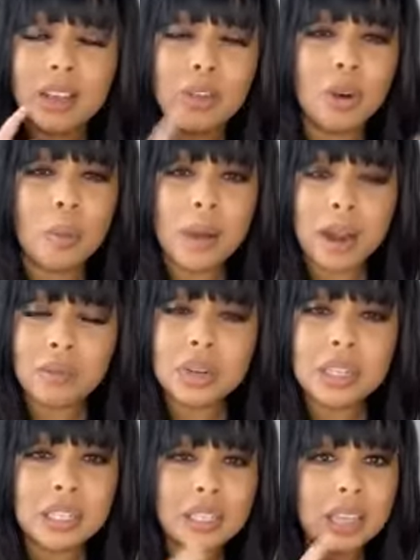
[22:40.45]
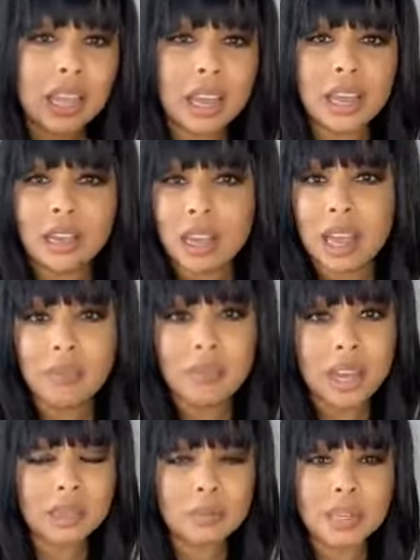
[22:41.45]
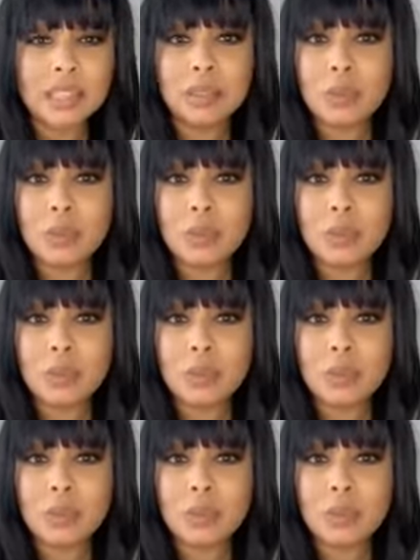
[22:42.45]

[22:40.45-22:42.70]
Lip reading: buying real estate, investments.